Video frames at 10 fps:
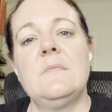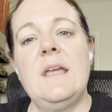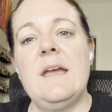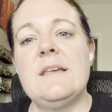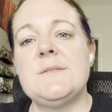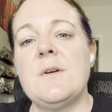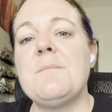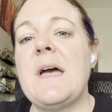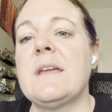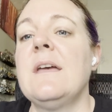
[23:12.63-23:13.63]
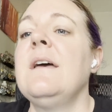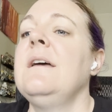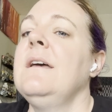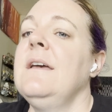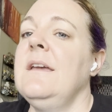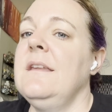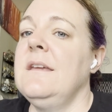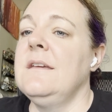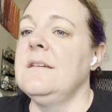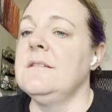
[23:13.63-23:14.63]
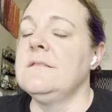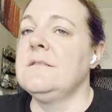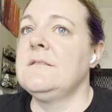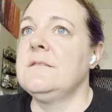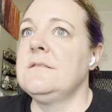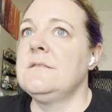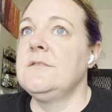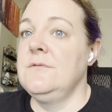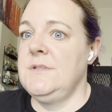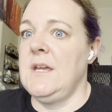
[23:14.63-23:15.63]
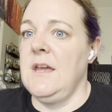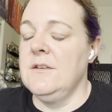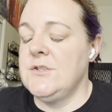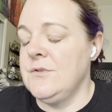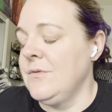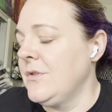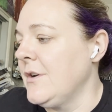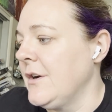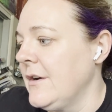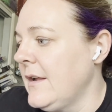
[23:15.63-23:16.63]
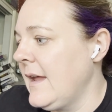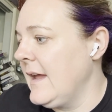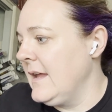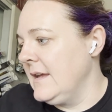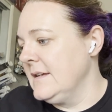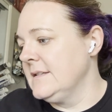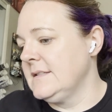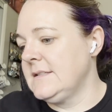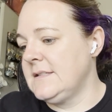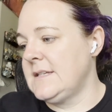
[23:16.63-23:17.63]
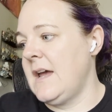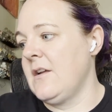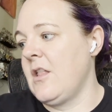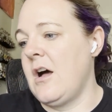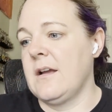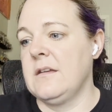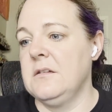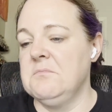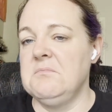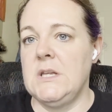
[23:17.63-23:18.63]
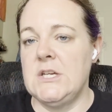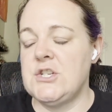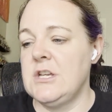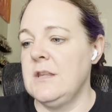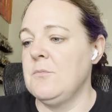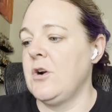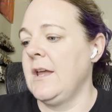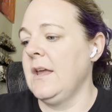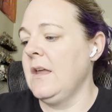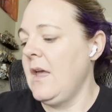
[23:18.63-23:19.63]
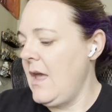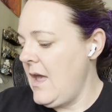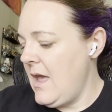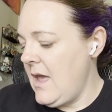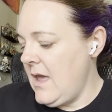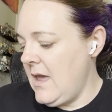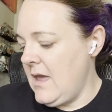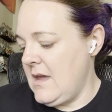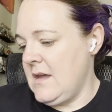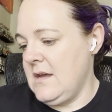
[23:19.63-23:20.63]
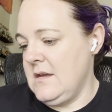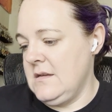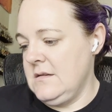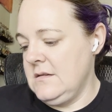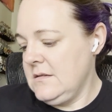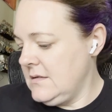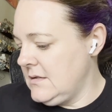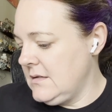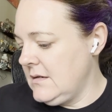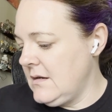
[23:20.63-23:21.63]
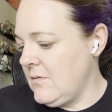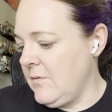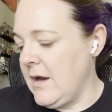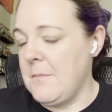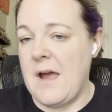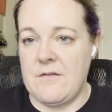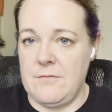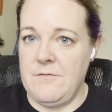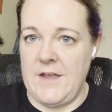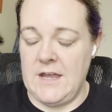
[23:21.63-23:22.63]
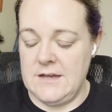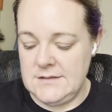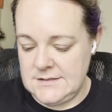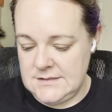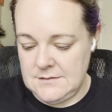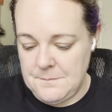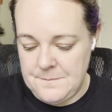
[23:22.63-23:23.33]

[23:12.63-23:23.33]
Hey guys, welcome back. It is Tuesday, June 3rd. It is 10 o'clock-ish in the morning. And we are back from Vegas.